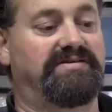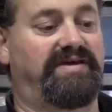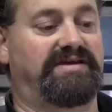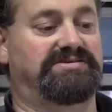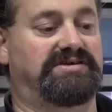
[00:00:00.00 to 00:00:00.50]

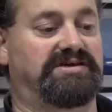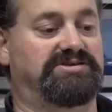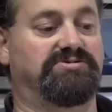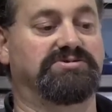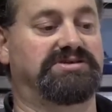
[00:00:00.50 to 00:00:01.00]
that
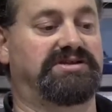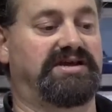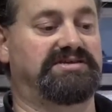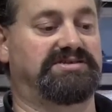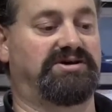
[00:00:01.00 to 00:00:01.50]

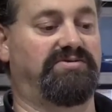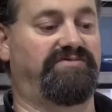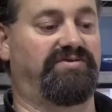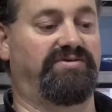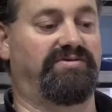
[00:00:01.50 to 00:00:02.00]
ToolsToday sell
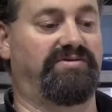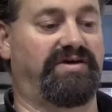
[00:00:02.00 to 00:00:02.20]
for